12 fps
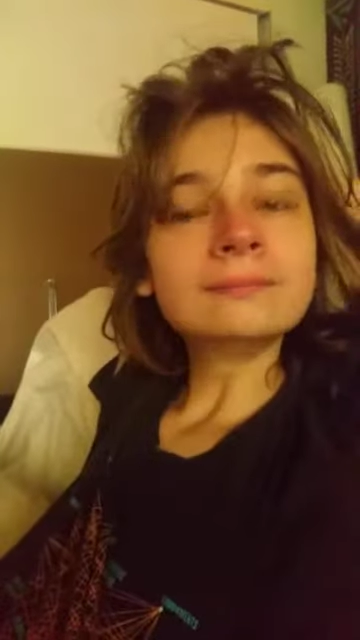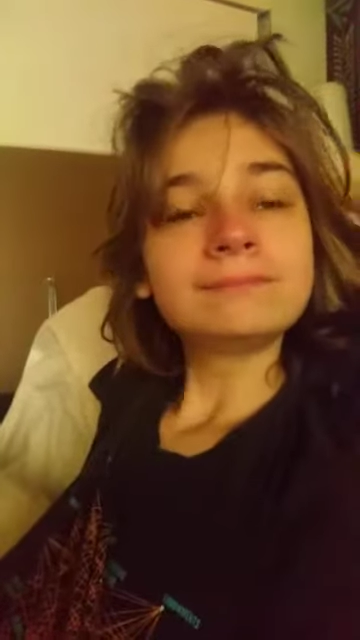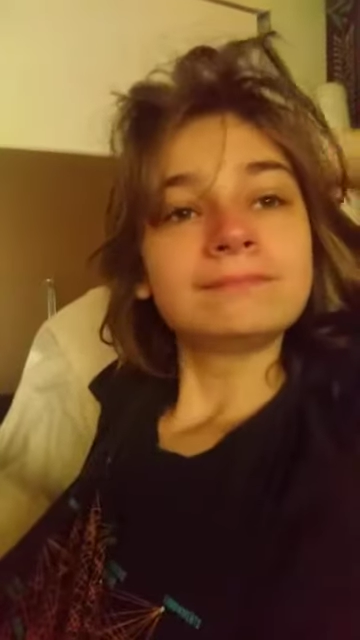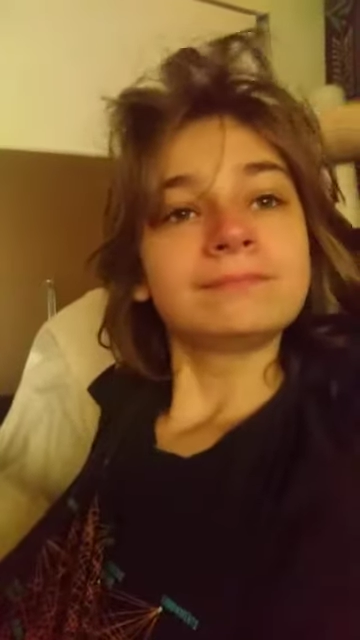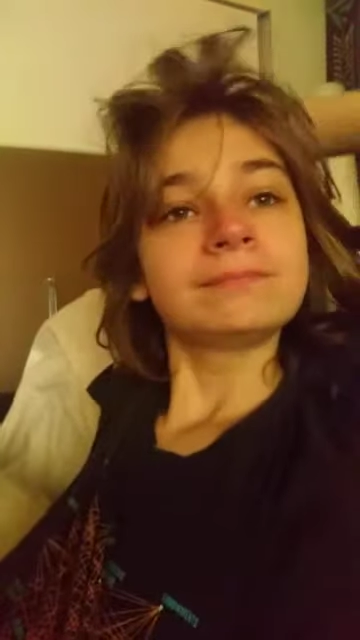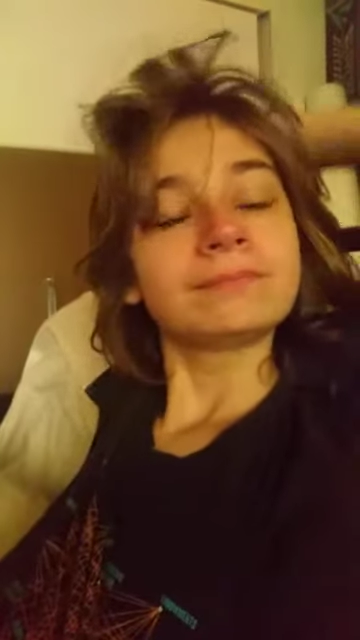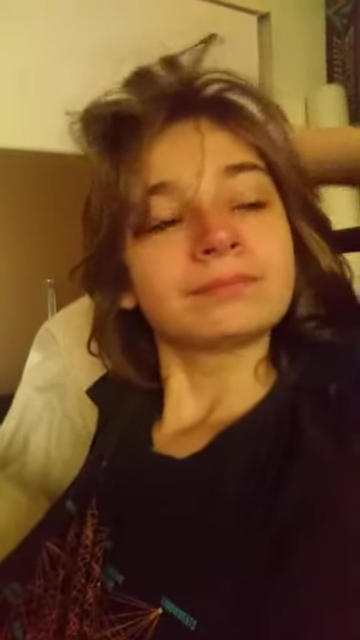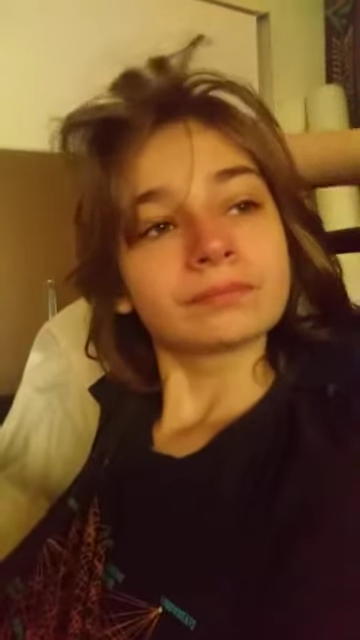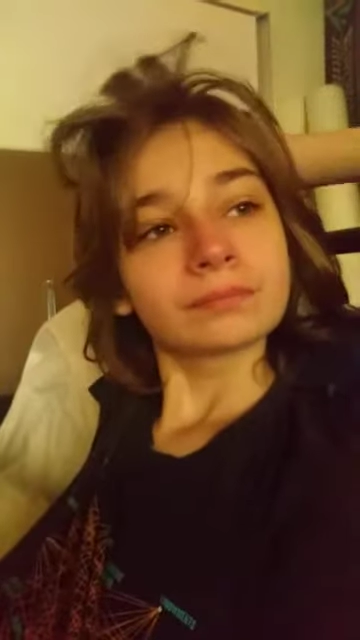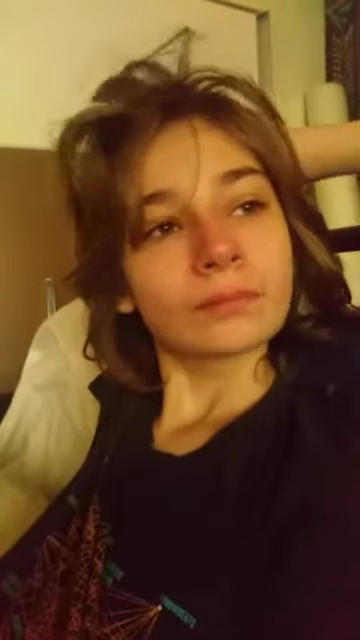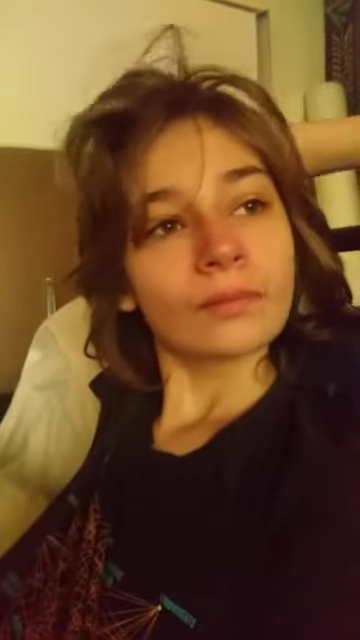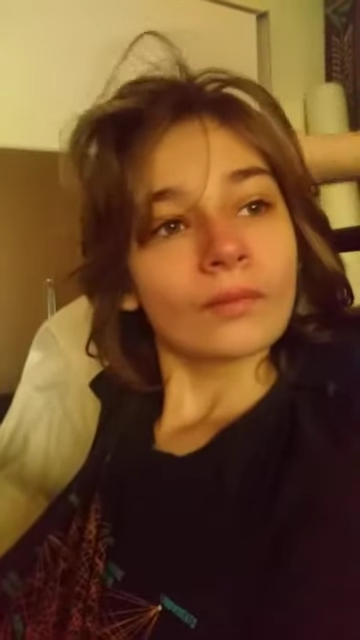what's it called,
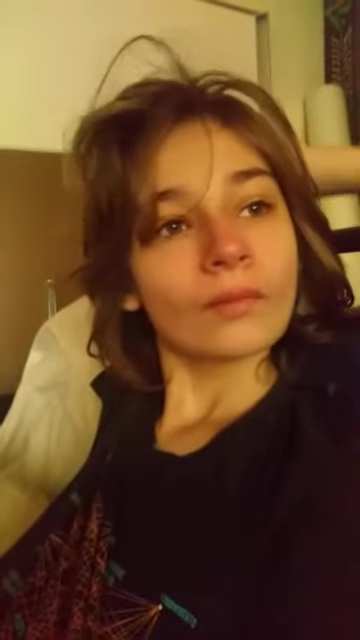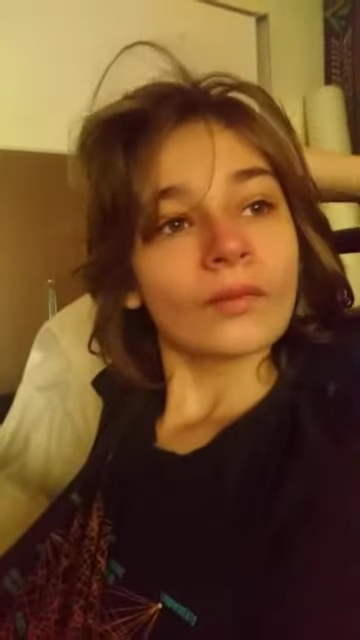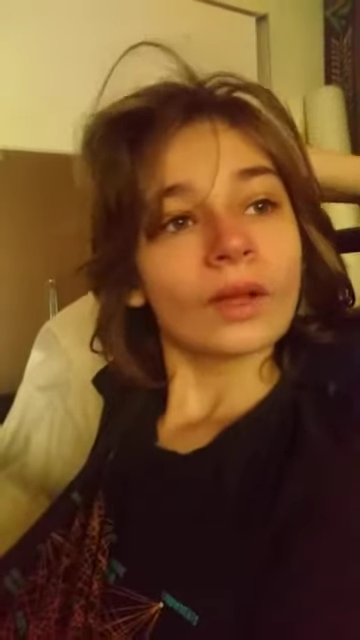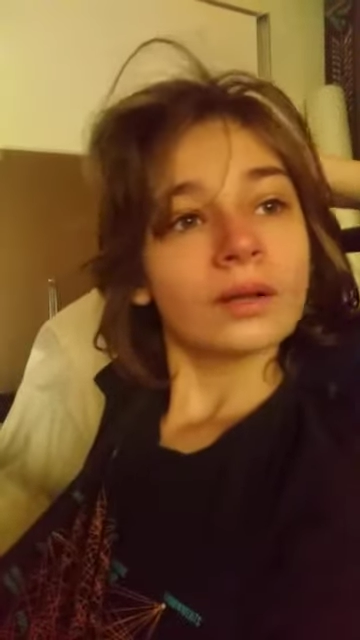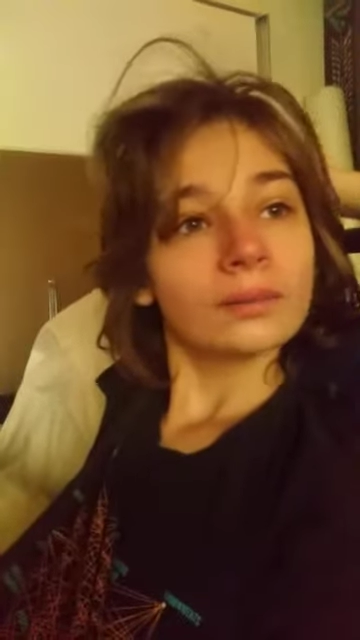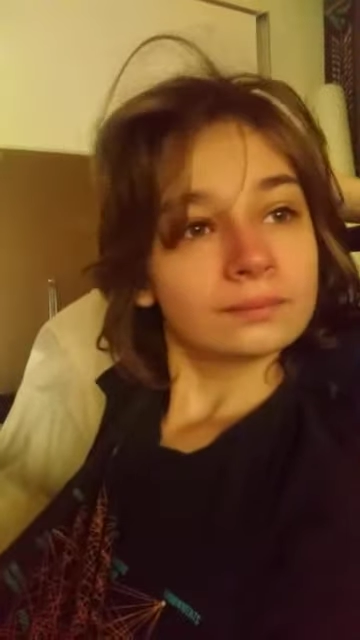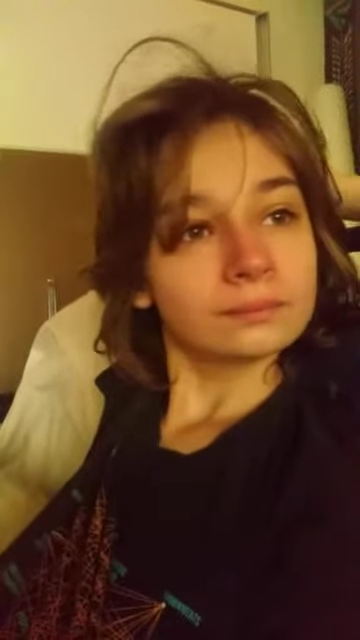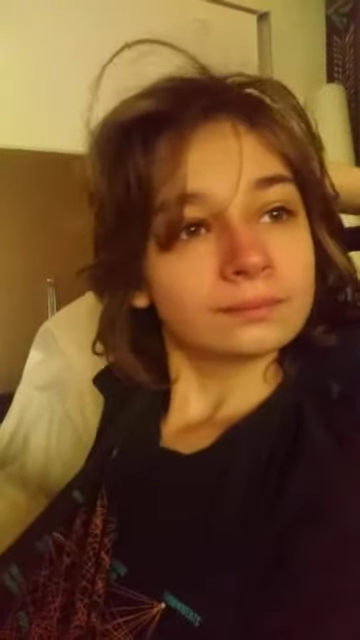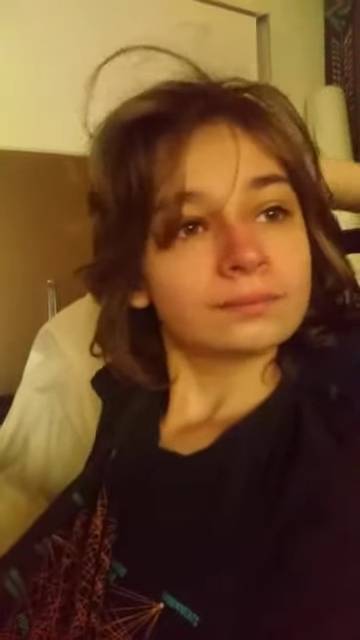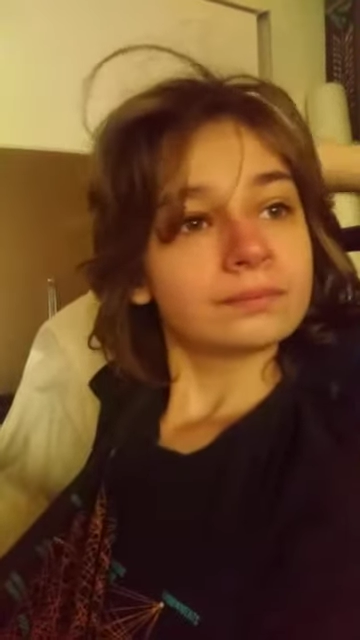Audacity? No, what's